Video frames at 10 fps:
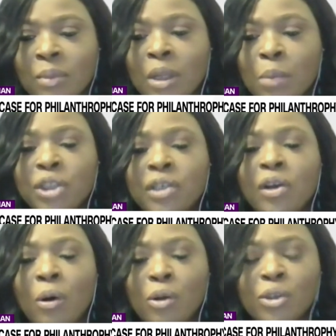but she
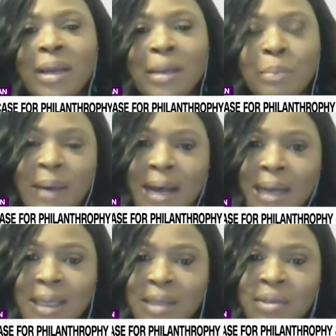also impacts
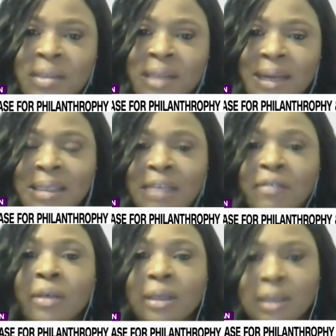her society
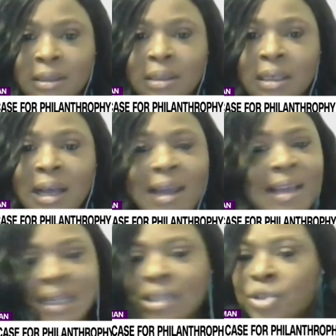for good.
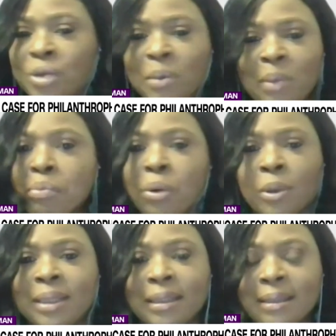It's extremely
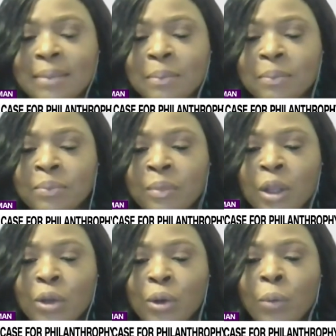important,
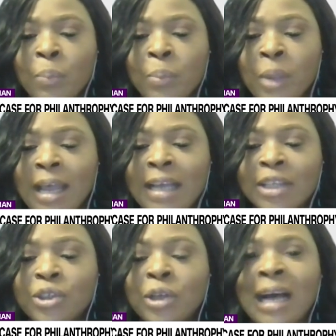you know.
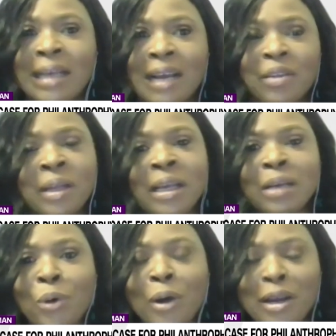It's, and I think
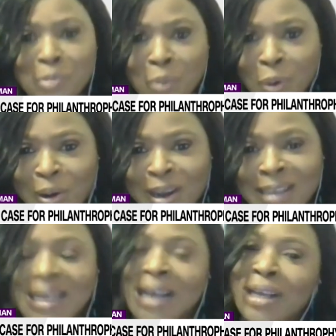more and more
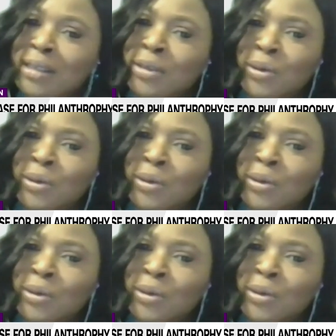as I, you know,